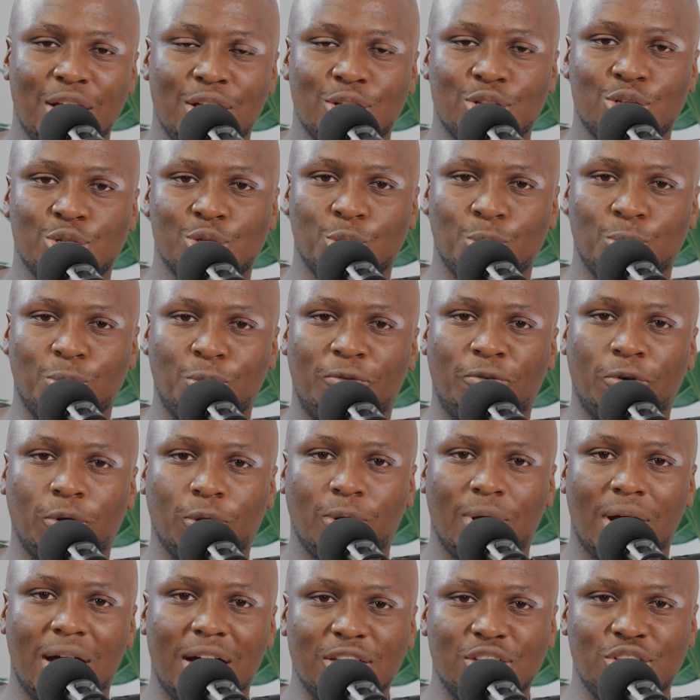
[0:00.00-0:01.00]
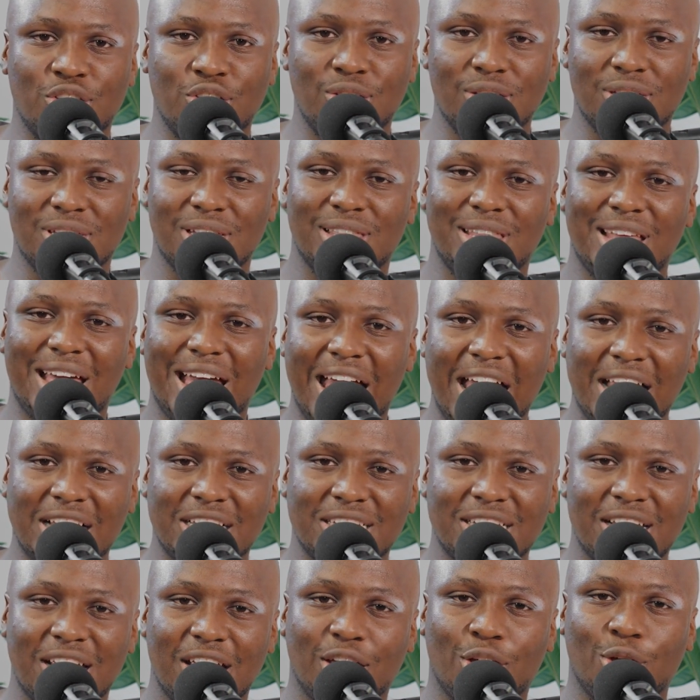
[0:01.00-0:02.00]
So follow us using the
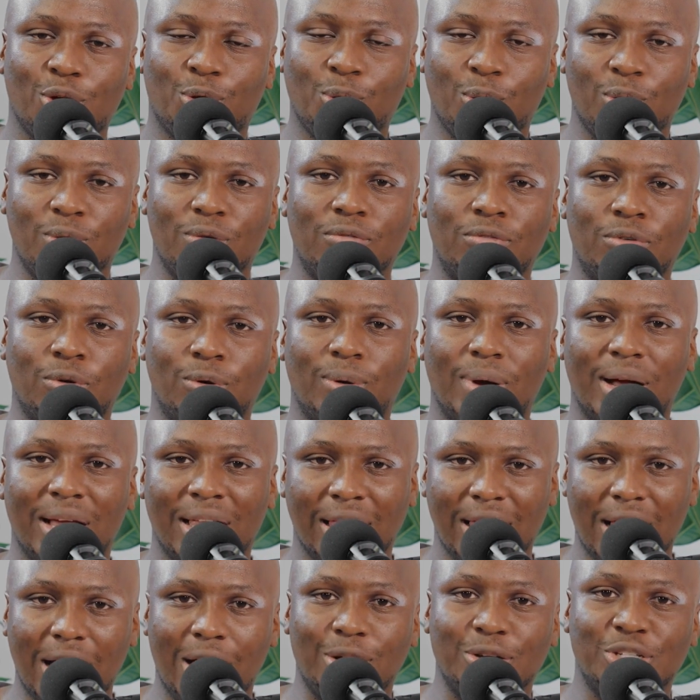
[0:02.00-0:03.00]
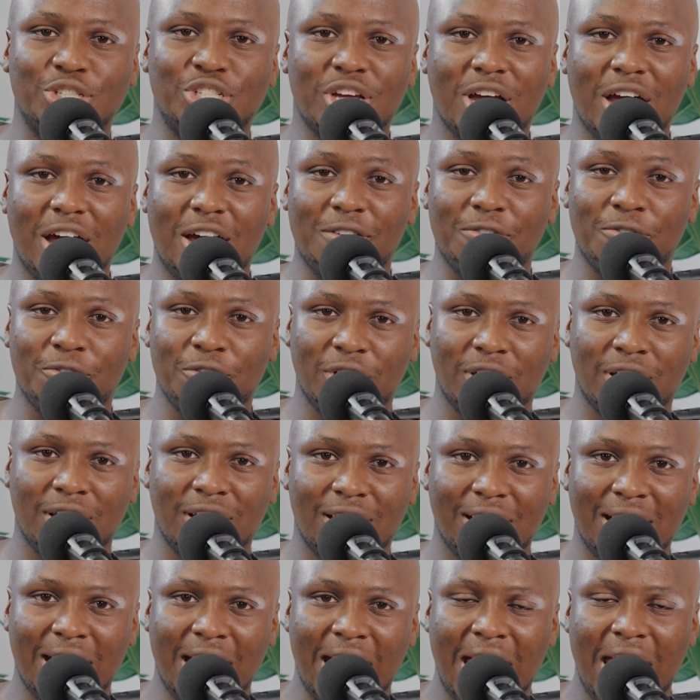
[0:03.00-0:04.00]
hashtag Convo Lounge
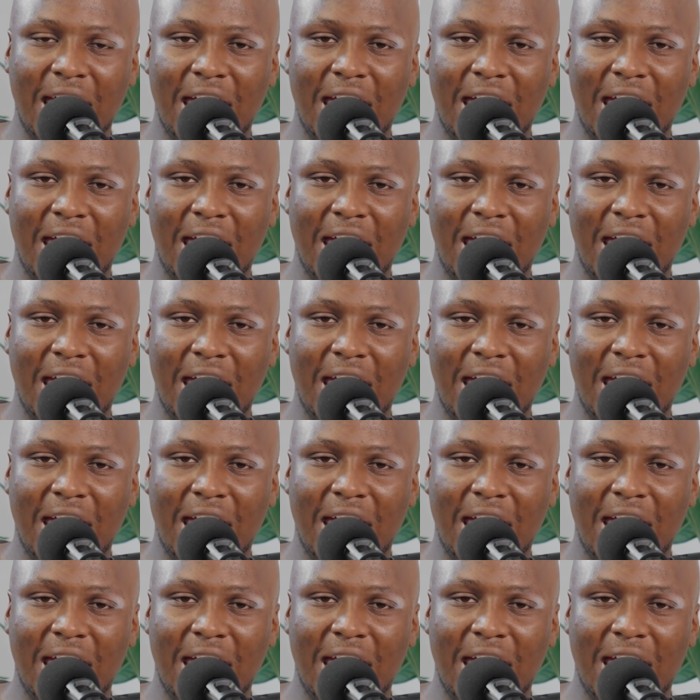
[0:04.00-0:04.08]
Africa,